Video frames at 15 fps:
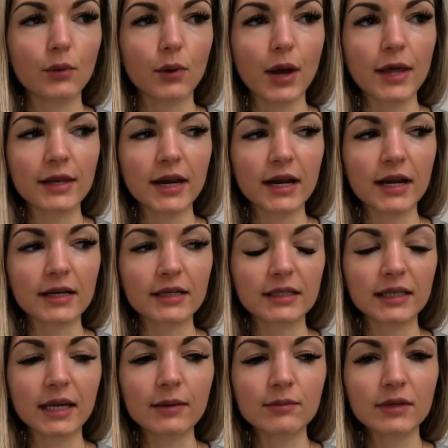And then at the
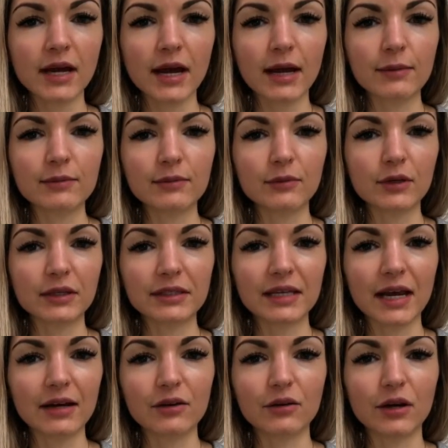same time, with
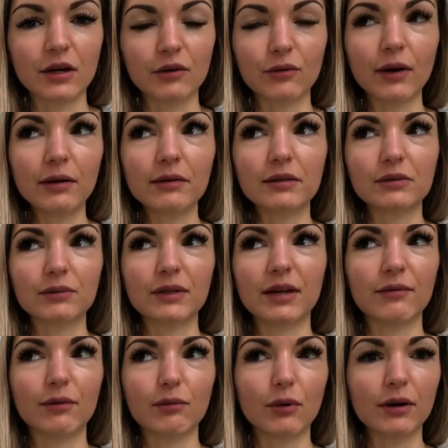Saturn and Aquarius, we
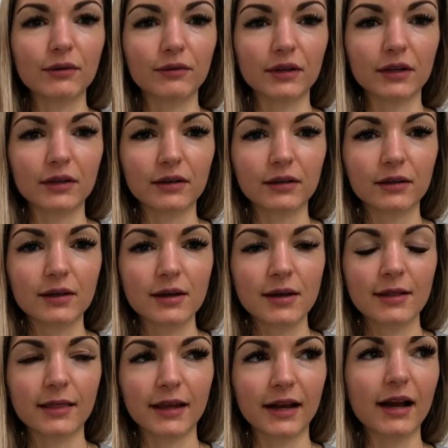never want to fit in.
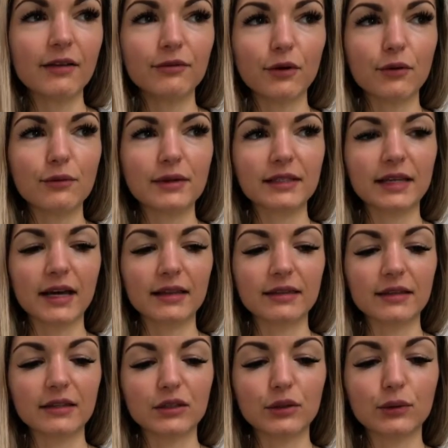Like, I've always had
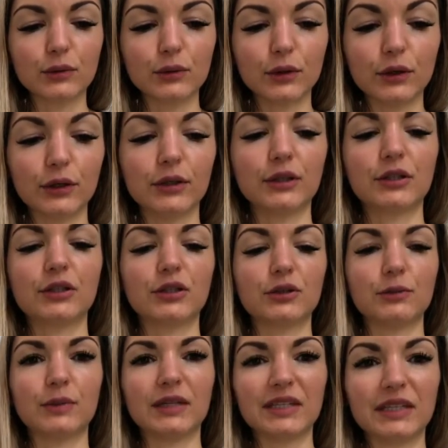this urge
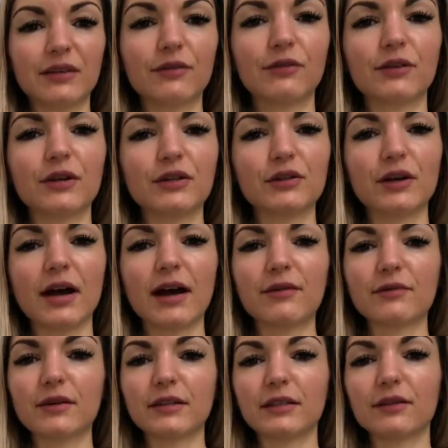to be different, to
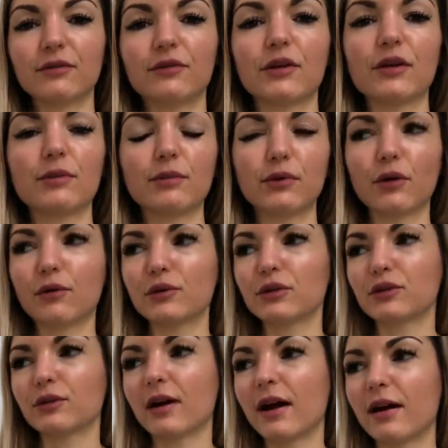have a different
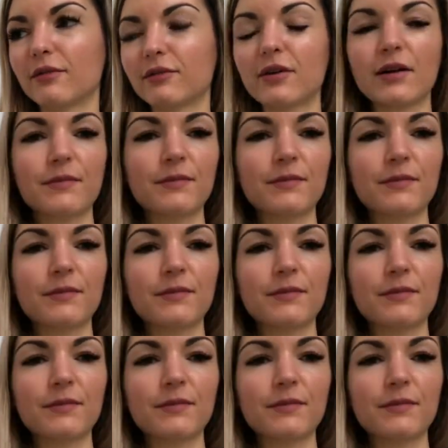approach, to have